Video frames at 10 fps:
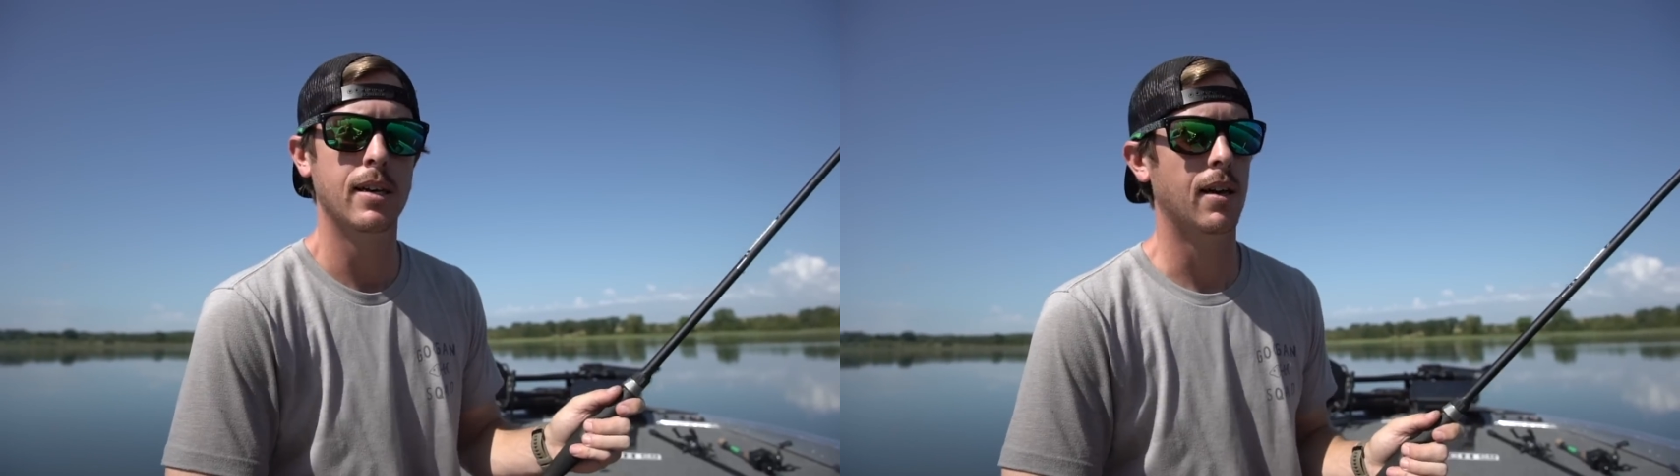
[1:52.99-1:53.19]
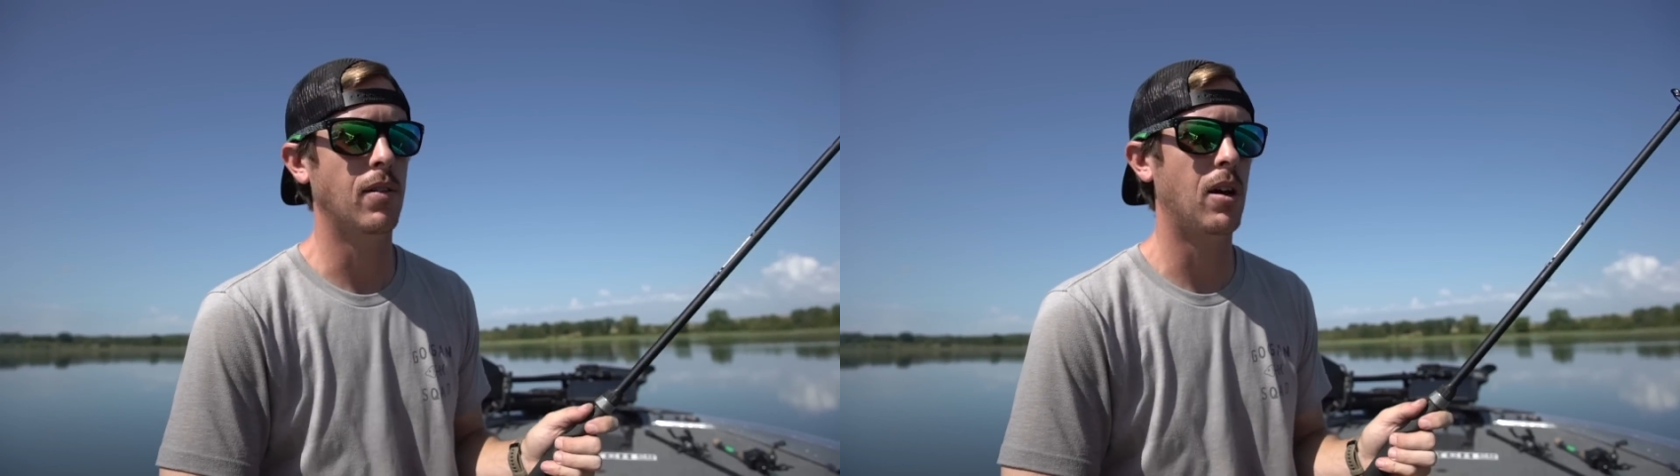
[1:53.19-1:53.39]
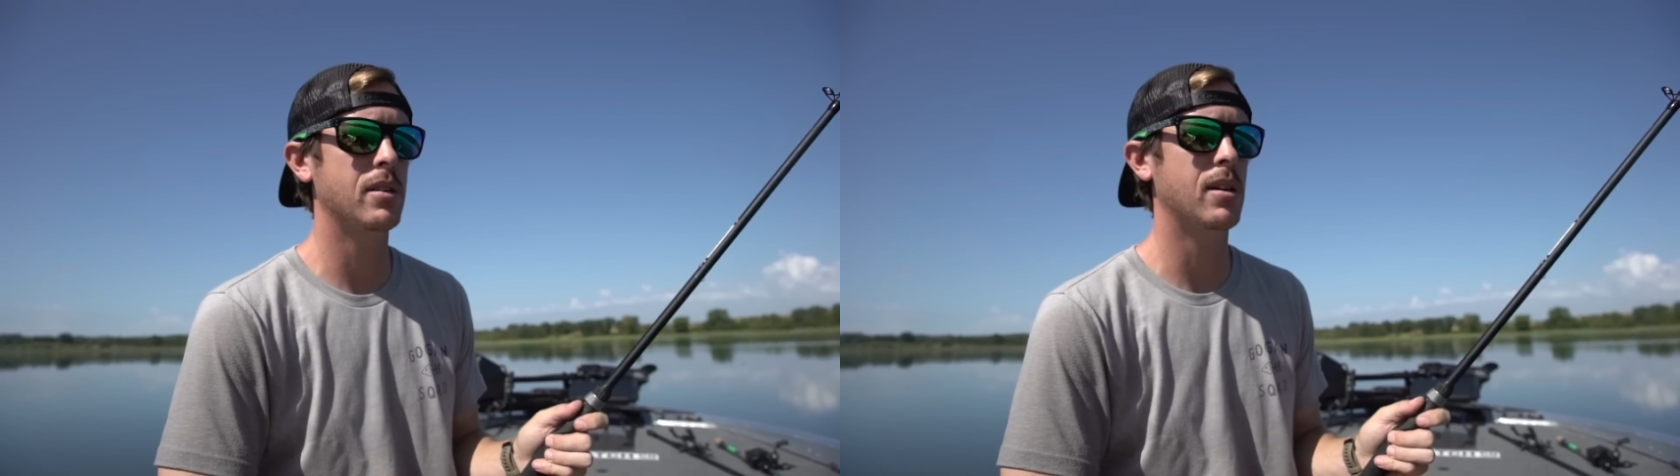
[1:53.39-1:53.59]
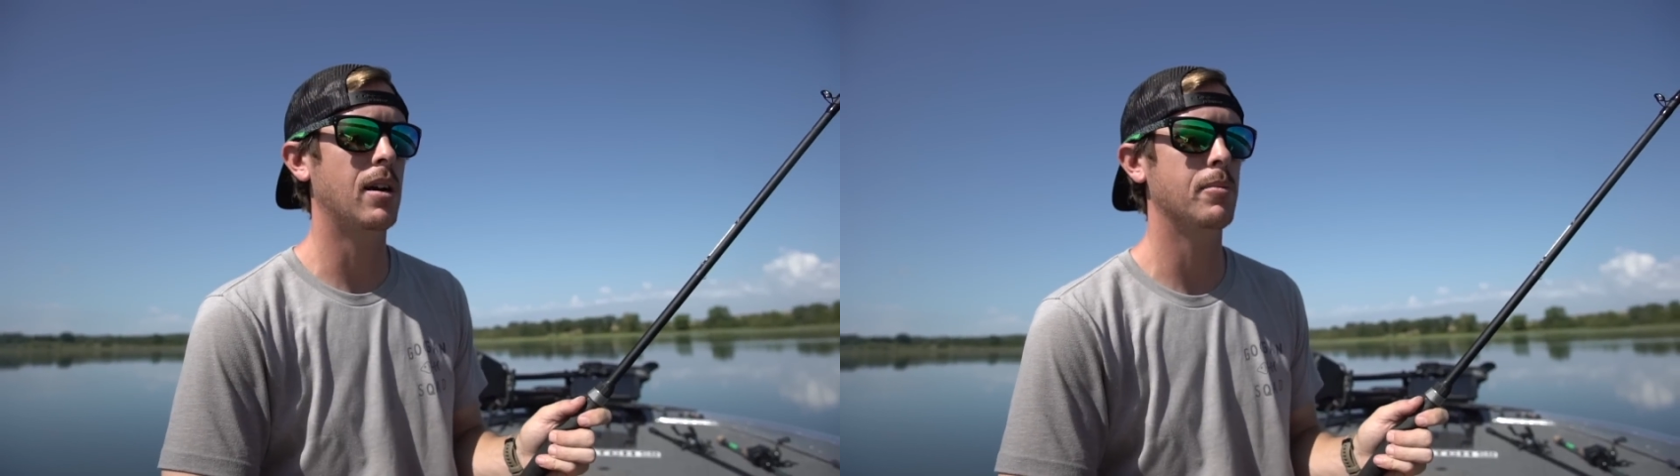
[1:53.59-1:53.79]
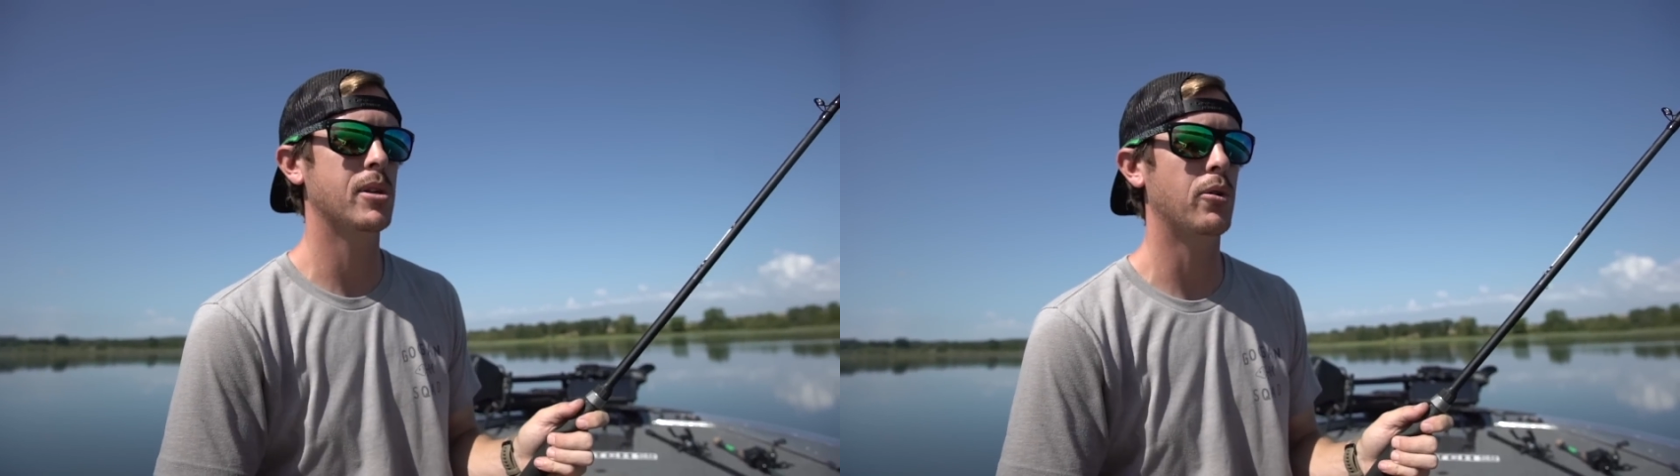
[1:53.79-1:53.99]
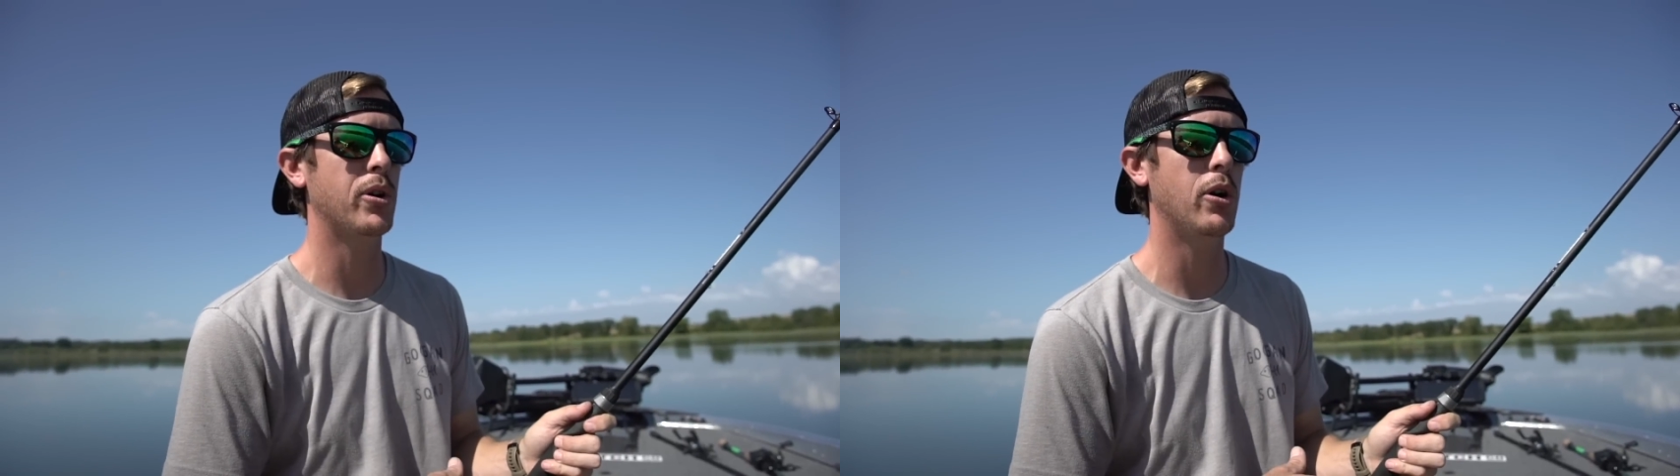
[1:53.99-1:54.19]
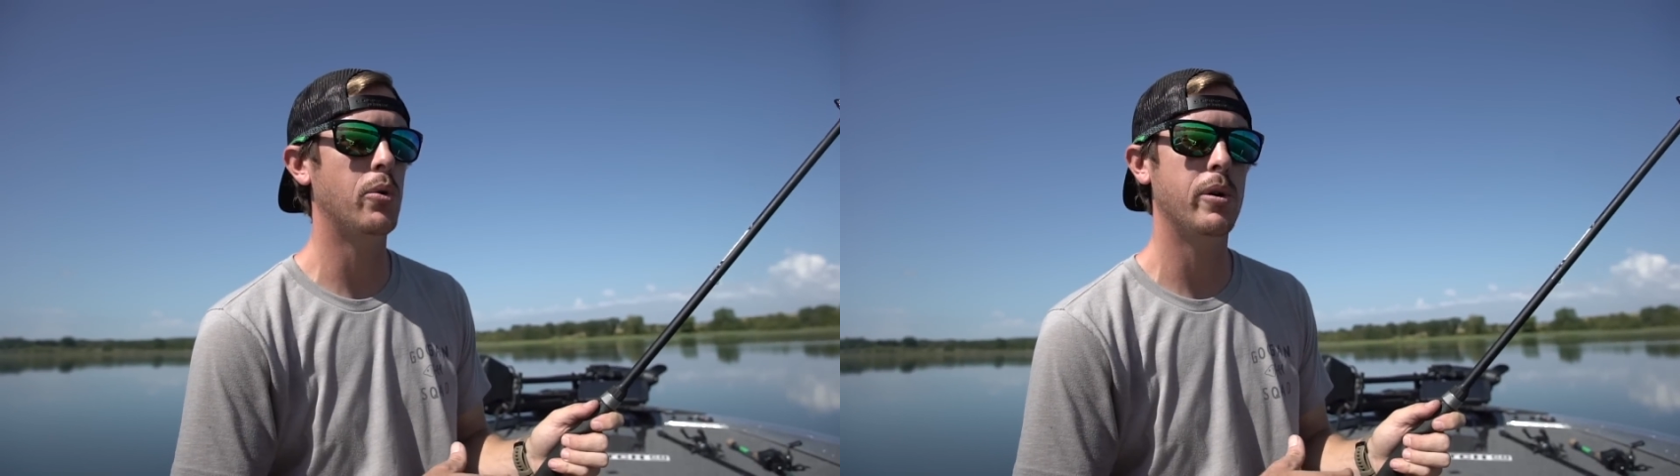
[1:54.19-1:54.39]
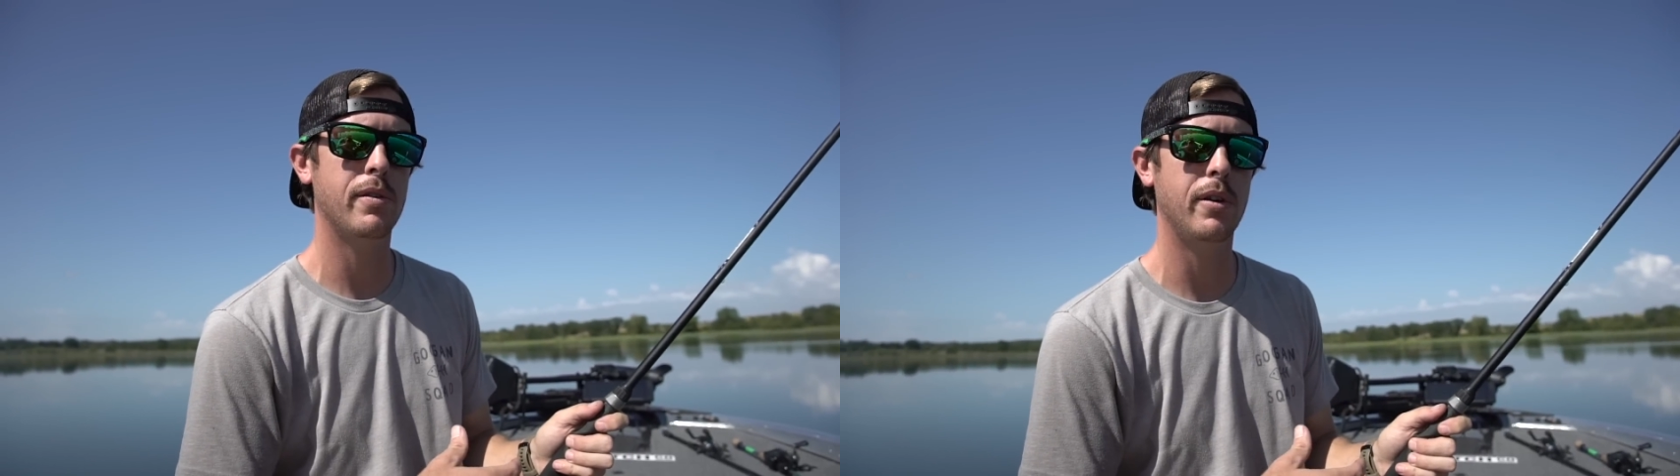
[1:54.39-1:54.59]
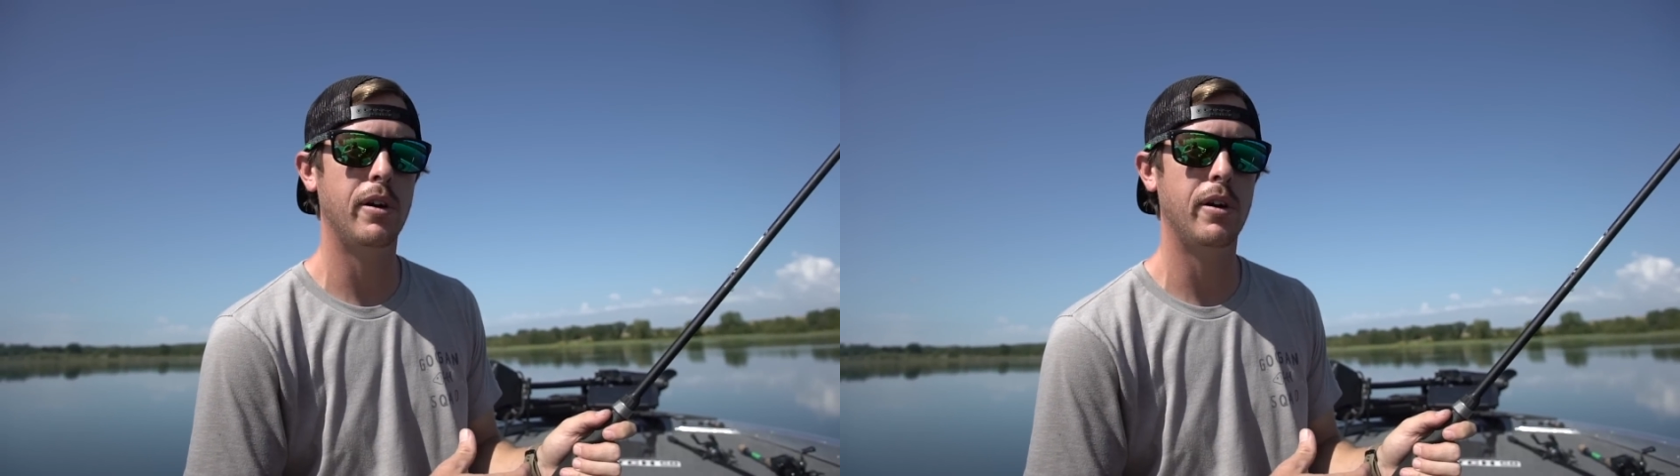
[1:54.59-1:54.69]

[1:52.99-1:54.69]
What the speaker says: A lot of times I'll go with